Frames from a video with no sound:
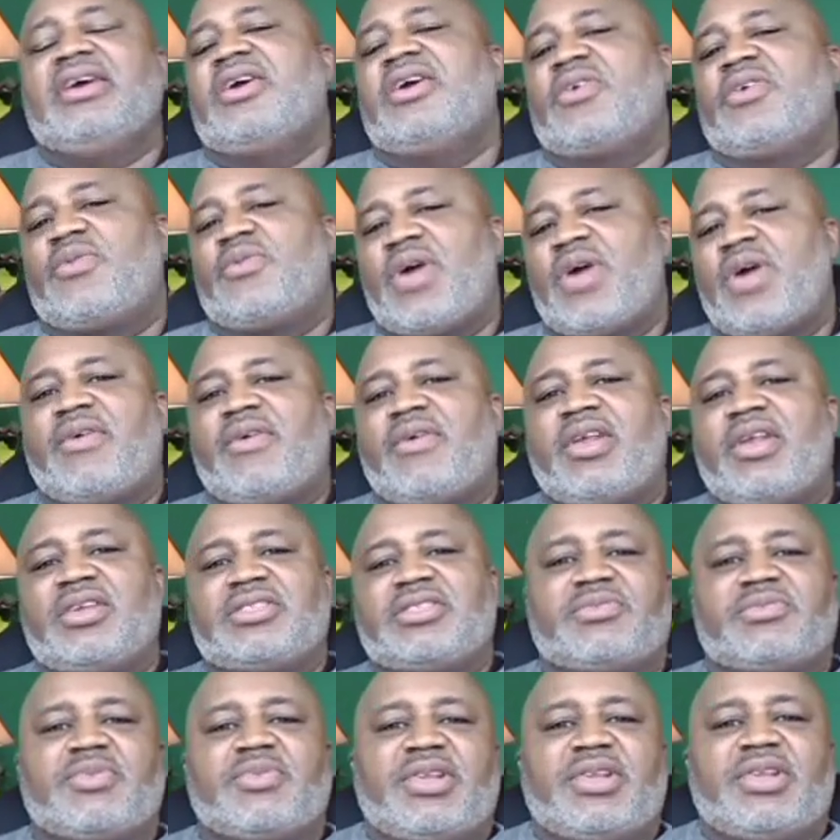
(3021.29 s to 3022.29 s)
riding around a
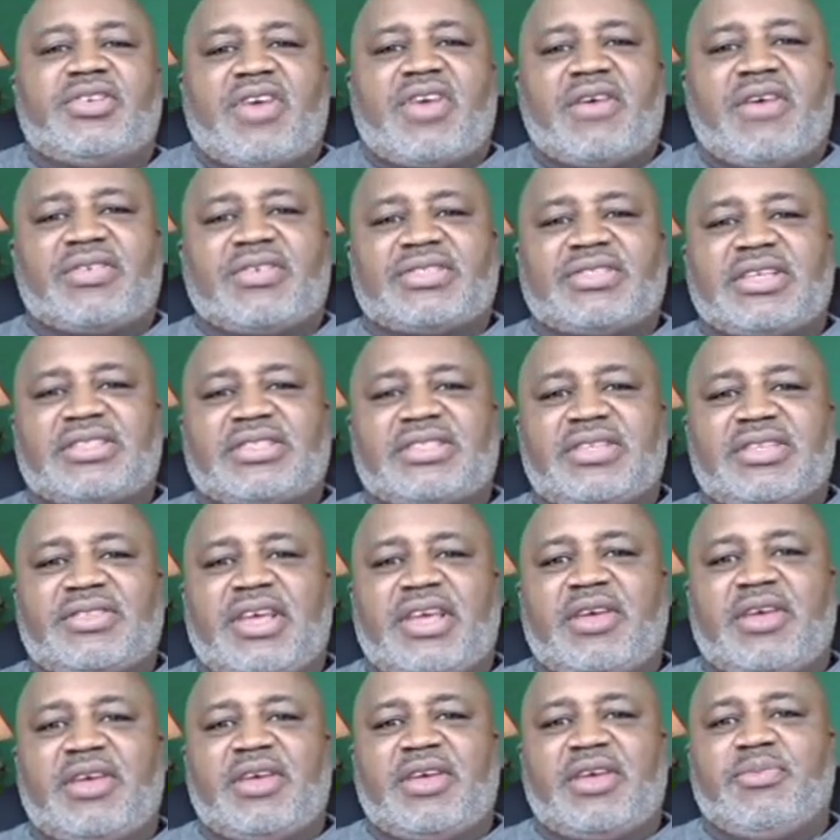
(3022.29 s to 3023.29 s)
suspended driver's license,
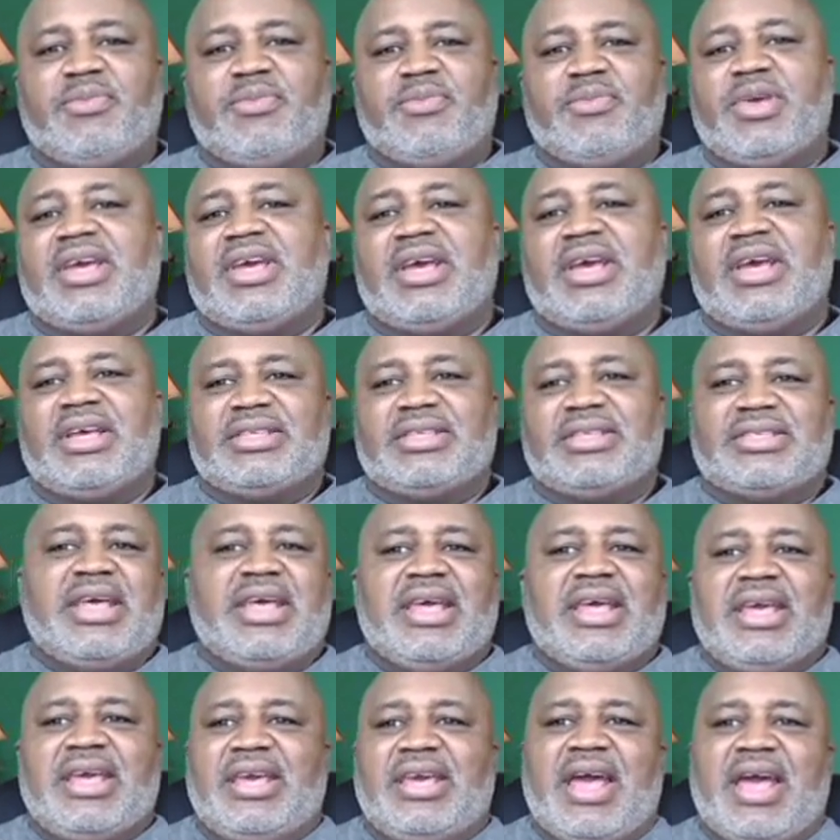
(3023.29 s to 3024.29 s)
thinking because
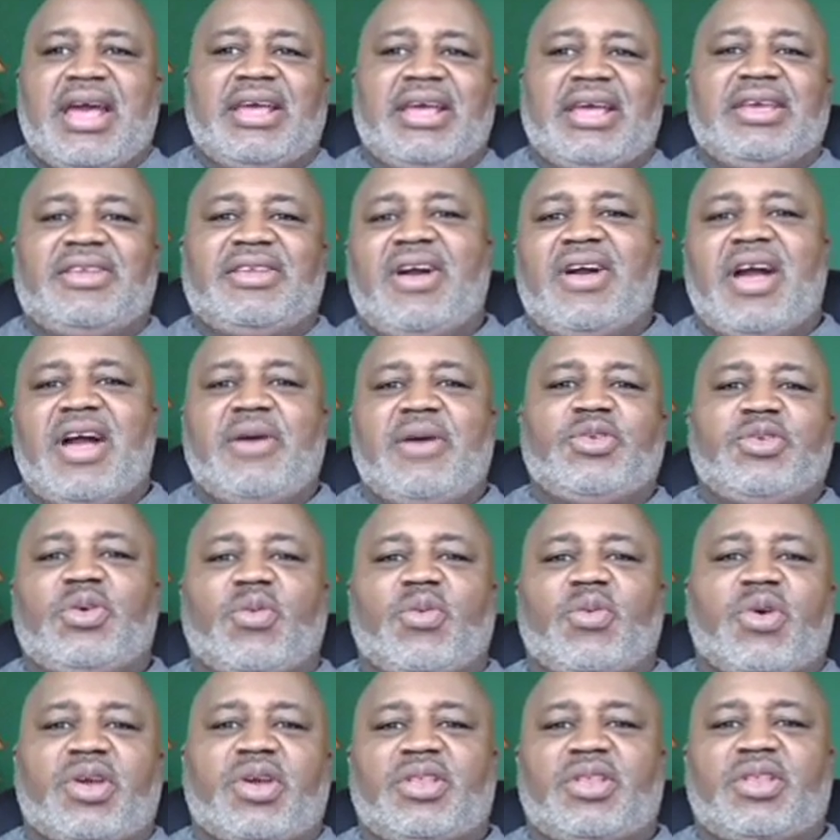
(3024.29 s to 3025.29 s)
you know I'm doing
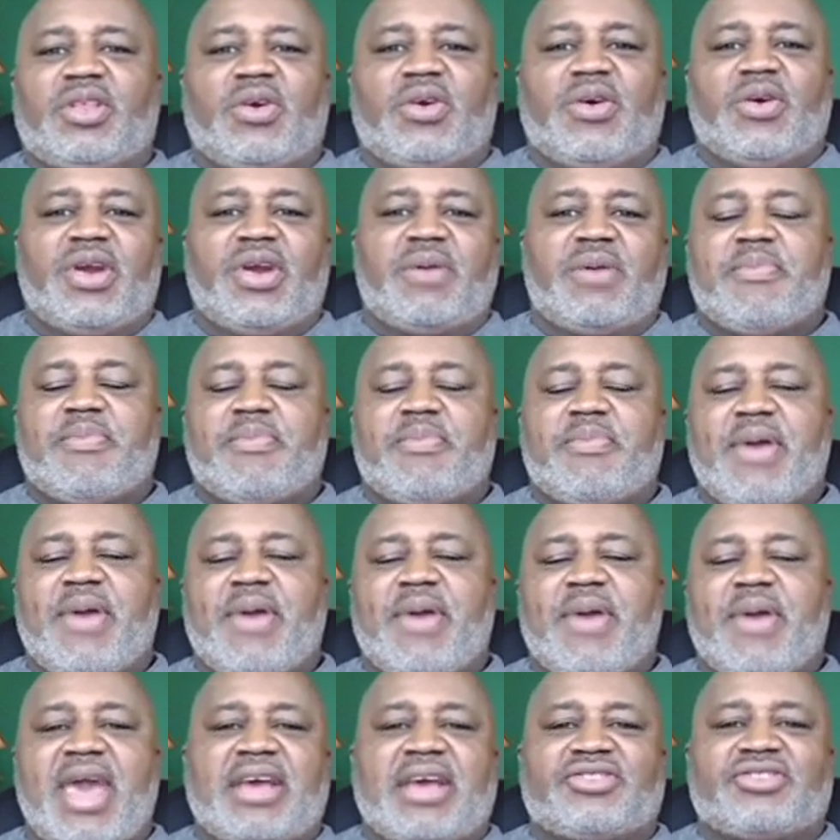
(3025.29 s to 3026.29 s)
the work of the Lord, I'm a
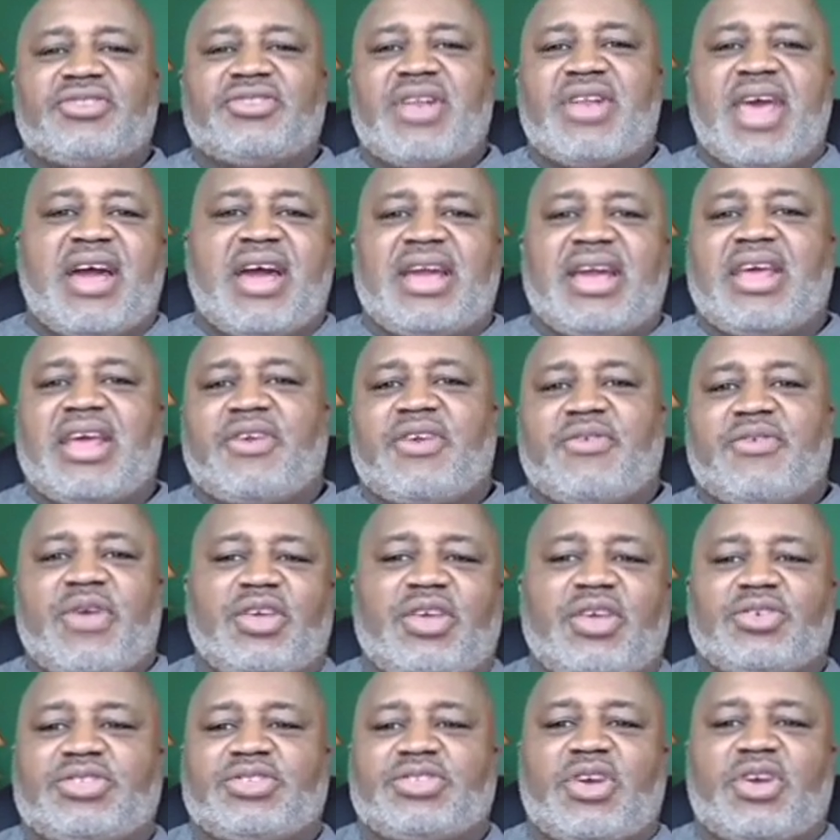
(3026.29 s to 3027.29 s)
pastor now, I got a
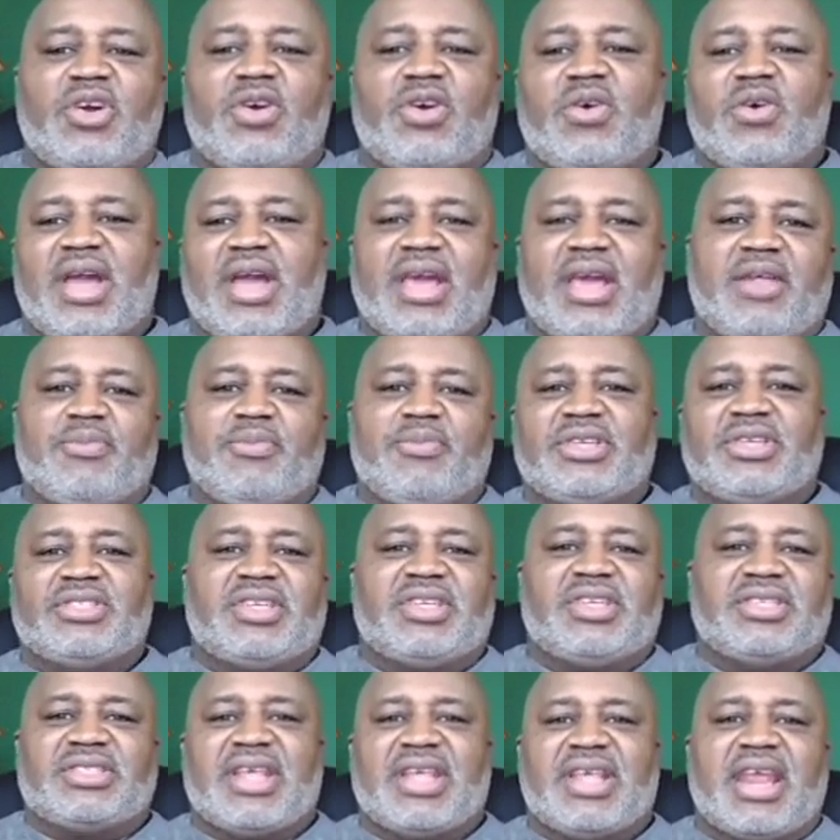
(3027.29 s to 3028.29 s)
radio show, I got a
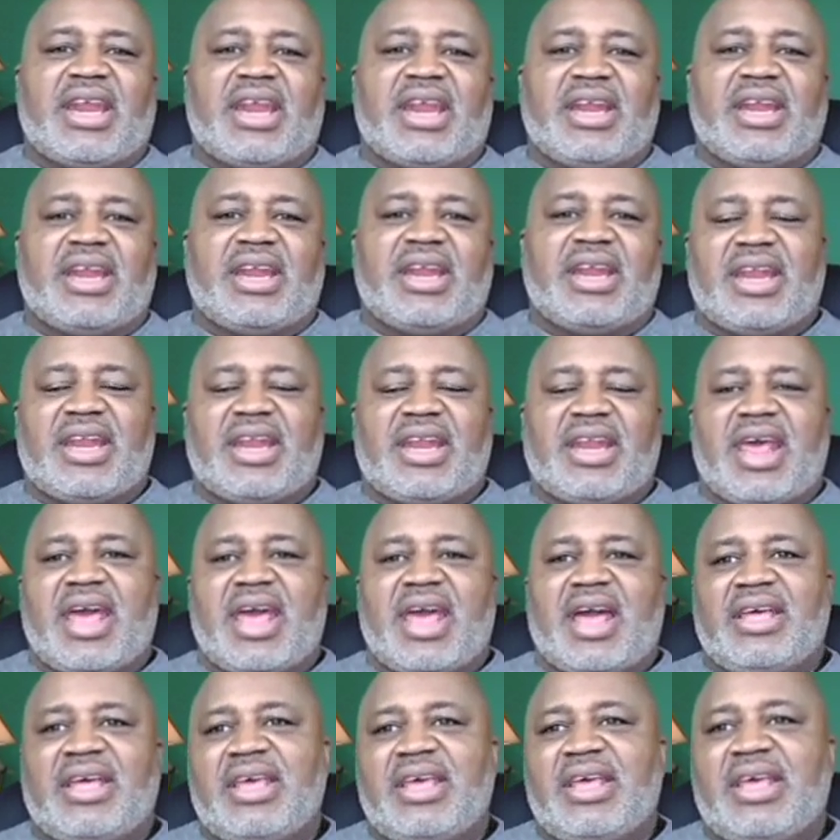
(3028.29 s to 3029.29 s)
business, and da da da da,
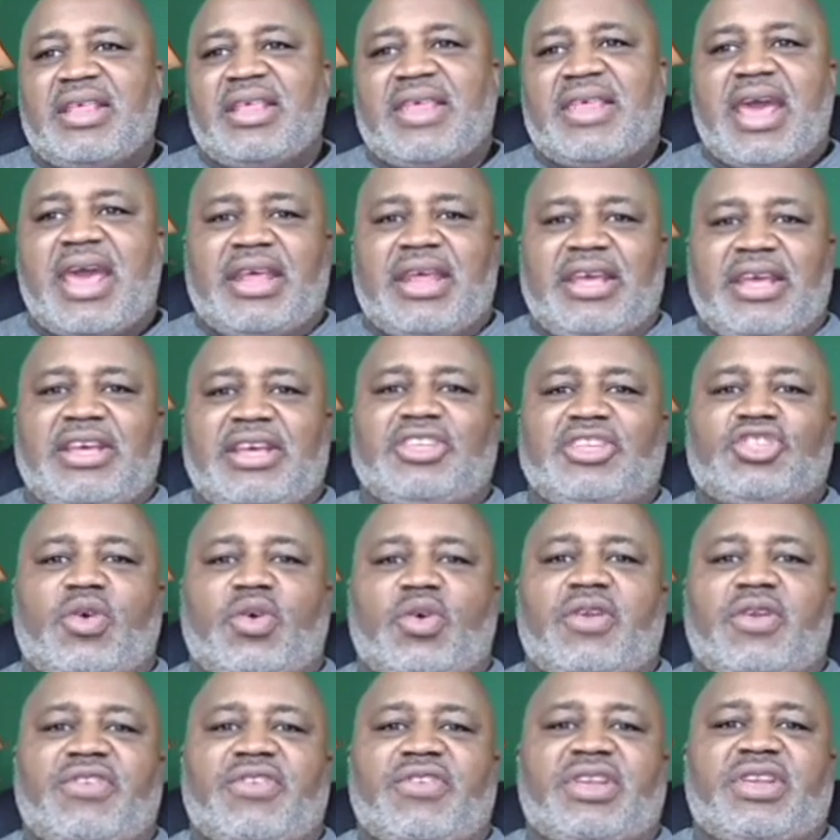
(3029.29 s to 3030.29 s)
that He's going
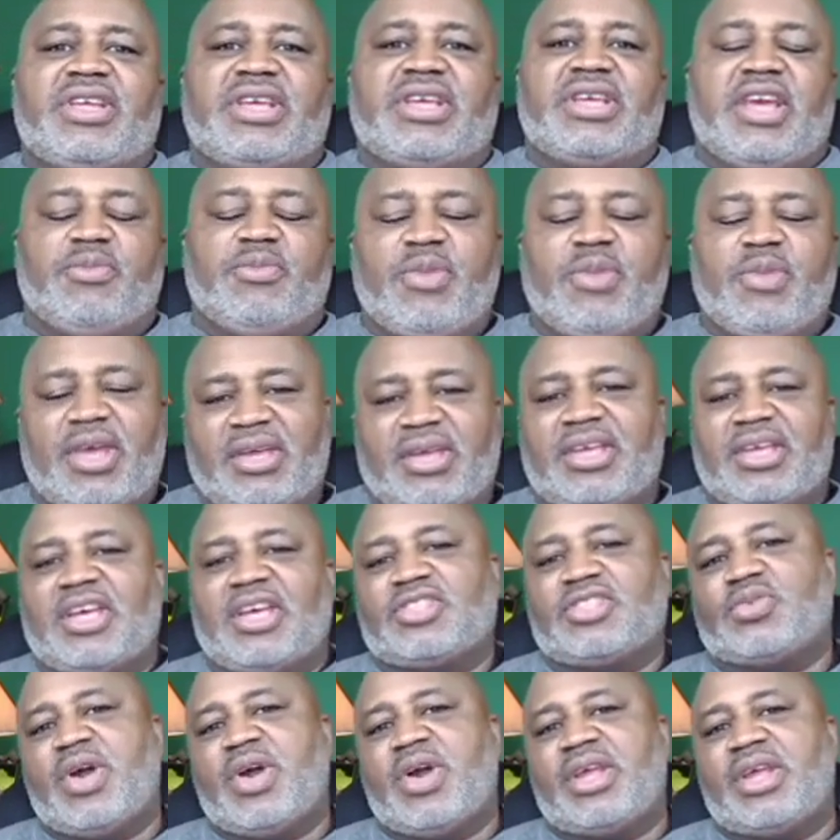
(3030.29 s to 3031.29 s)
to vindicate me.
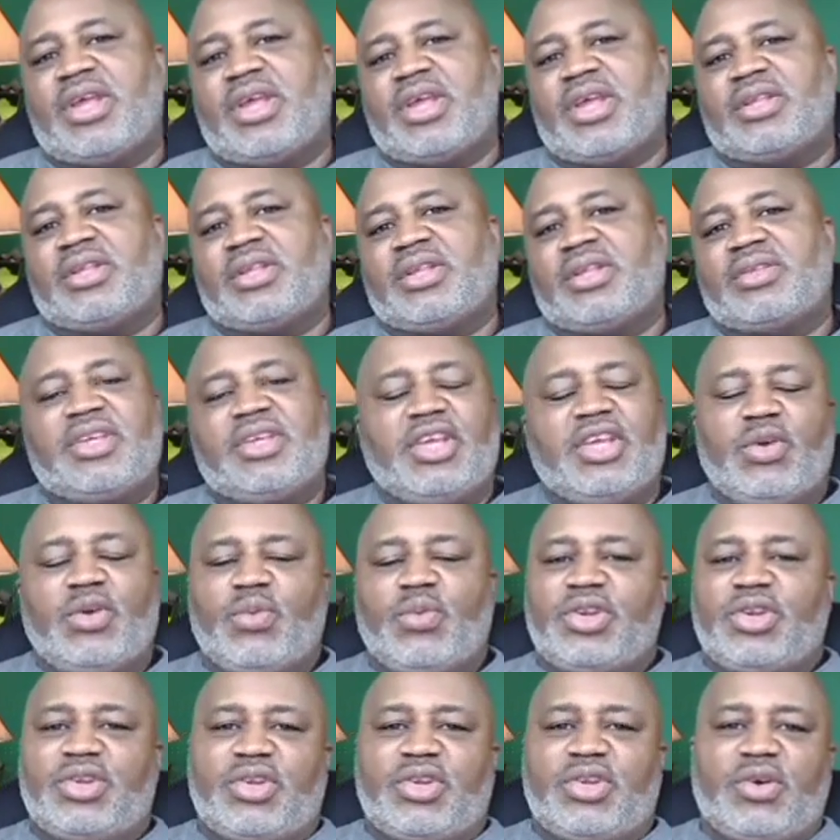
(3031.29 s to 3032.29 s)
Guess what? He
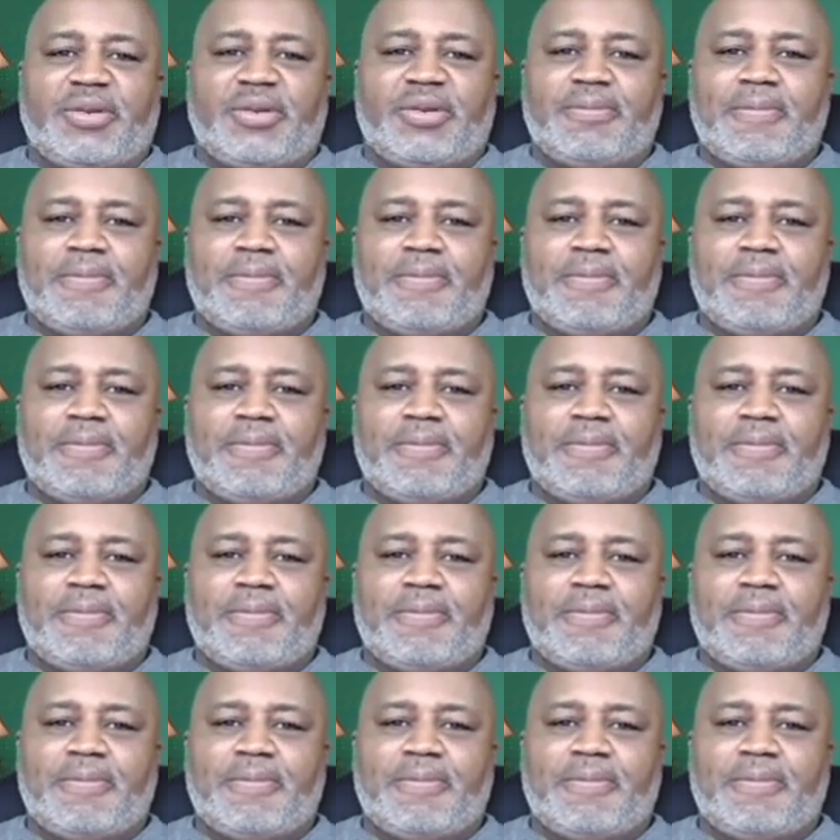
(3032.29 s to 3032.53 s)
wouldn't do it.